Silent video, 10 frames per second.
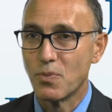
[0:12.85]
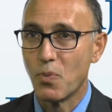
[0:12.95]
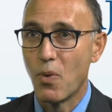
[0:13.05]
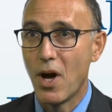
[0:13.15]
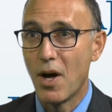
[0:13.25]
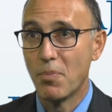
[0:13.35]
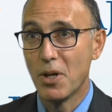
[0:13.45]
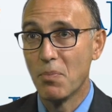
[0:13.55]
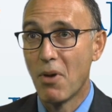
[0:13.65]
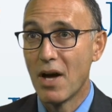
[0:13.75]
while
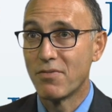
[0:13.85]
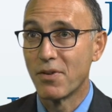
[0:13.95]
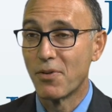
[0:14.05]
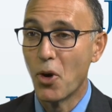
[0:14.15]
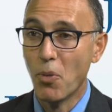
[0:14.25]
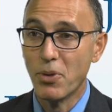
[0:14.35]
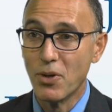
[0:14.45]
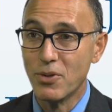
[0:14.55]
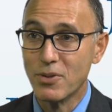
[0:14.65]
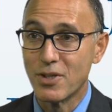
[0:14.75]
being mindful for opioid use